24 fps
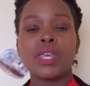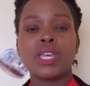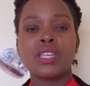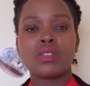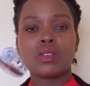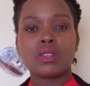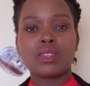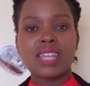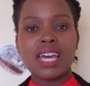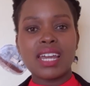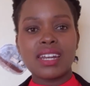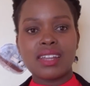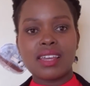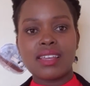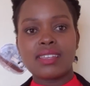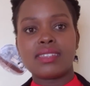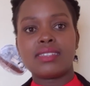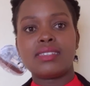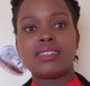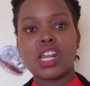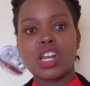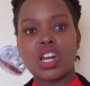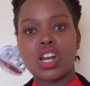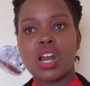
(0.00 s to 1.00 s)
So that is
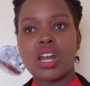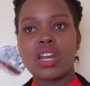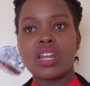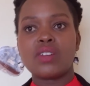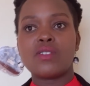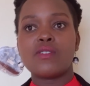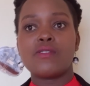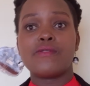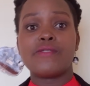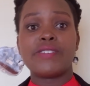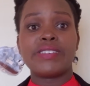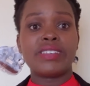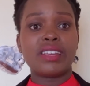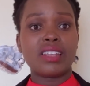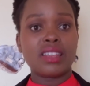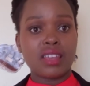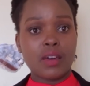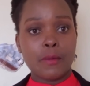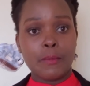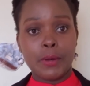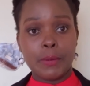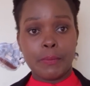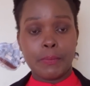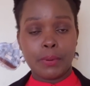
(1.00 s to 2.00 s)
generally to visit
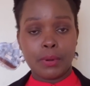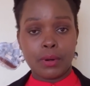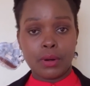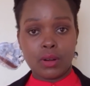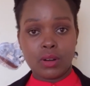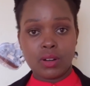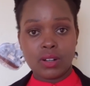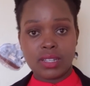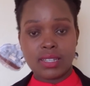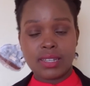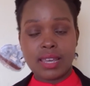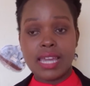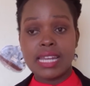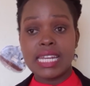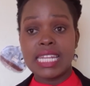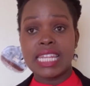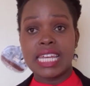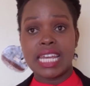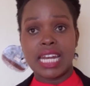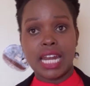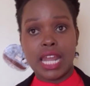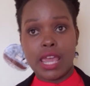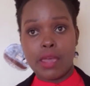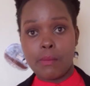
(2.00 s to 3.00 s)
the people on site,
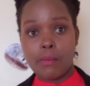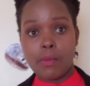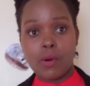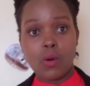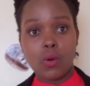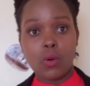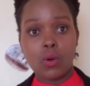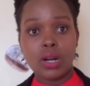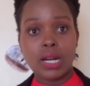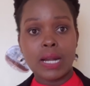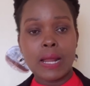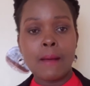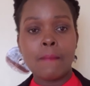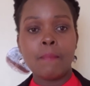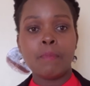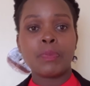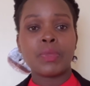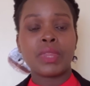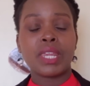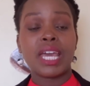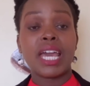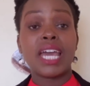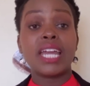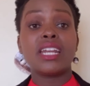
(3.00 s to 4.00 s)
the neighborhood,
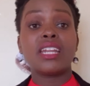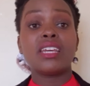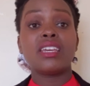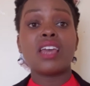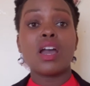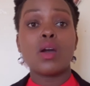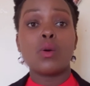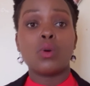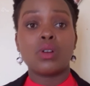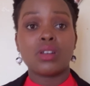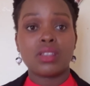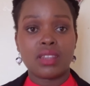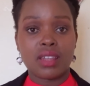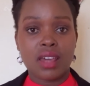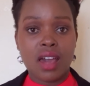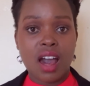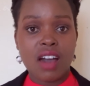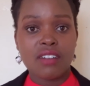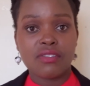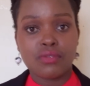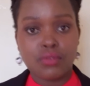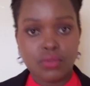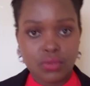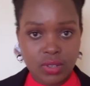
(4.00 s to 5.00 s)
and hear what they
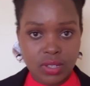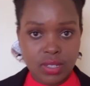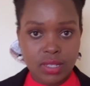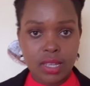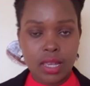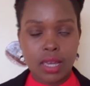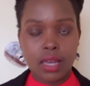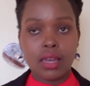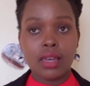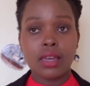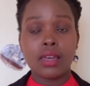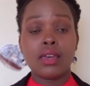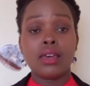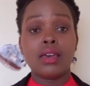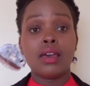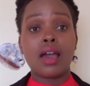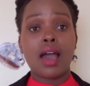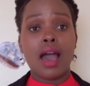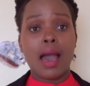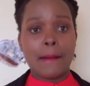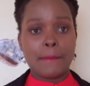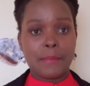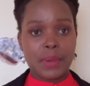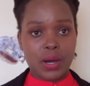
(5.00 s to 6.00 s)
have to say
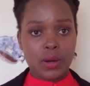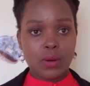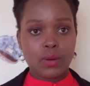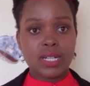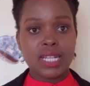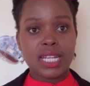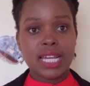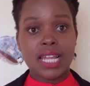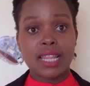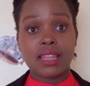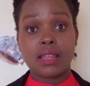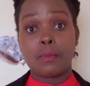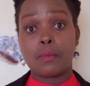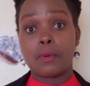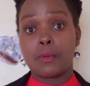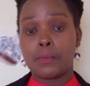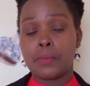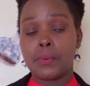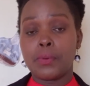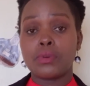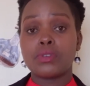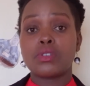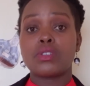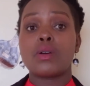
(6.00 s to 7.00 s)
about the
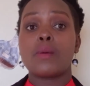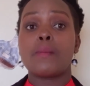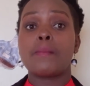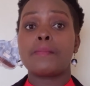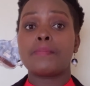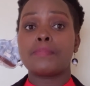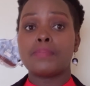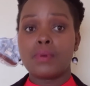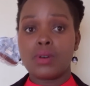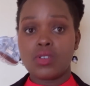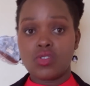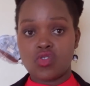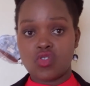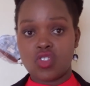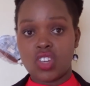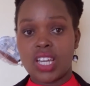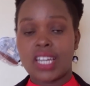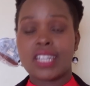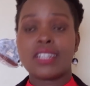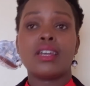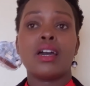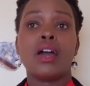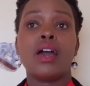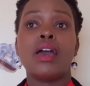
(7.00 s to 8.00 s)
proposed
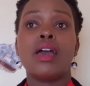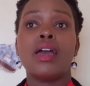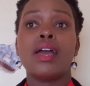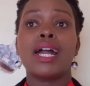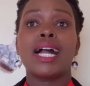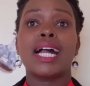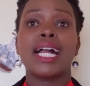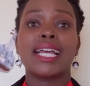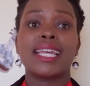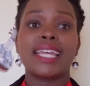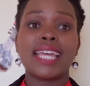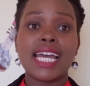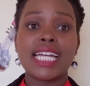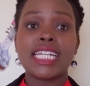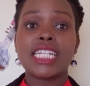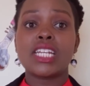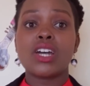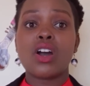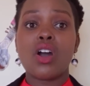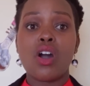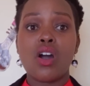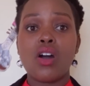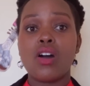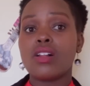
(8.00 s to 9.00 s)
project.
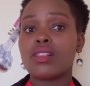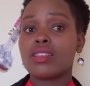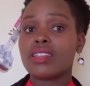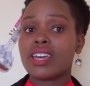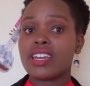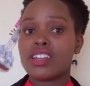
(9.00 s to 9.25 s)
Get all the